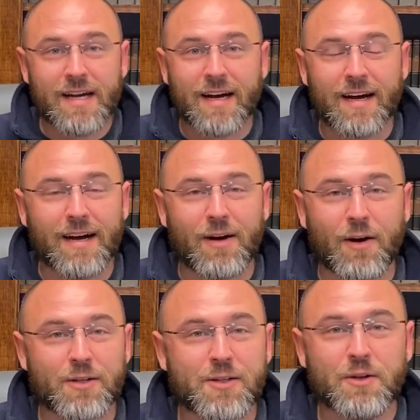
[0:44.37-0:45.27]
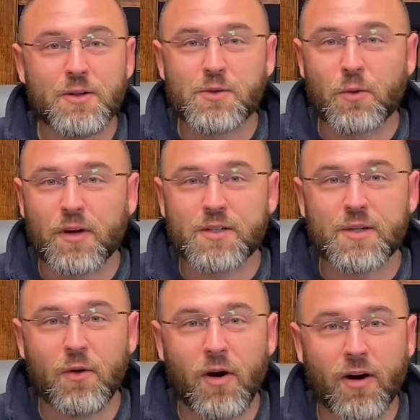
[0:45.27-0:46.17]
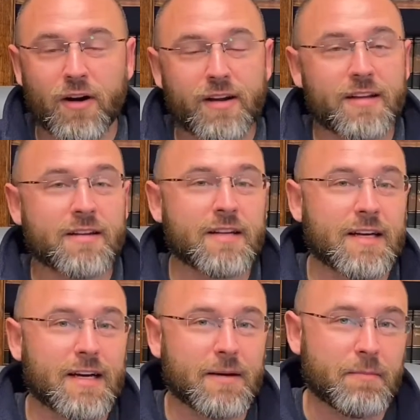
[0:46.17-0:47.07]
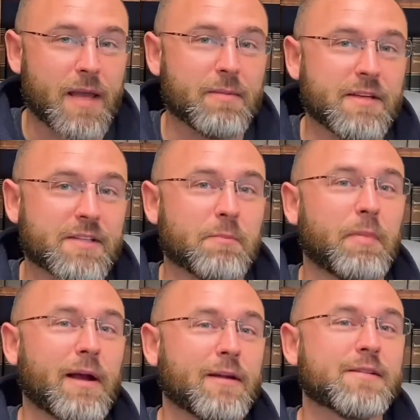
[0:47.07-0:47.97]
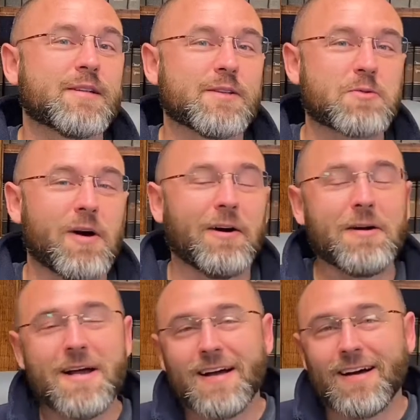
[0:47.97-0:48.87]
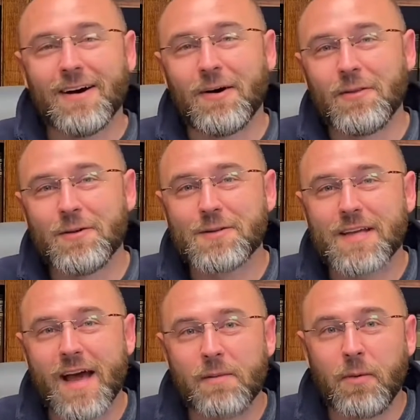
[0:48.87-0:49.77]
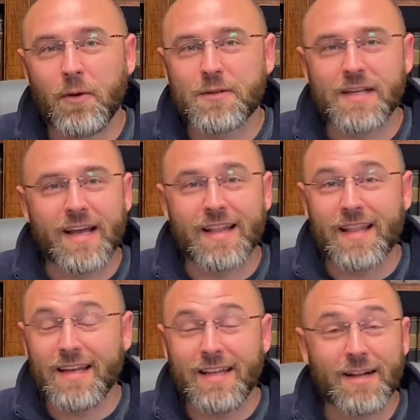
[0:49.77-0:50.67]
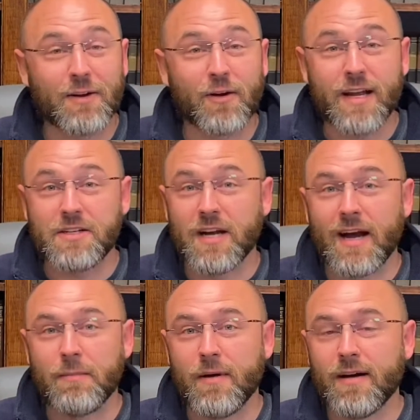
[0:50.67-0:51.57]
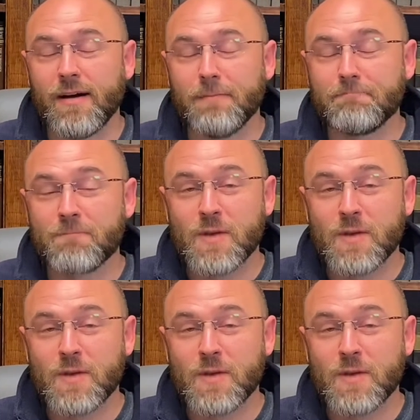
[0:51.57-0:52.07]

Uh, our students worked so hard and uh, maybe some parents as well uh, on those catapults and they did a great job um,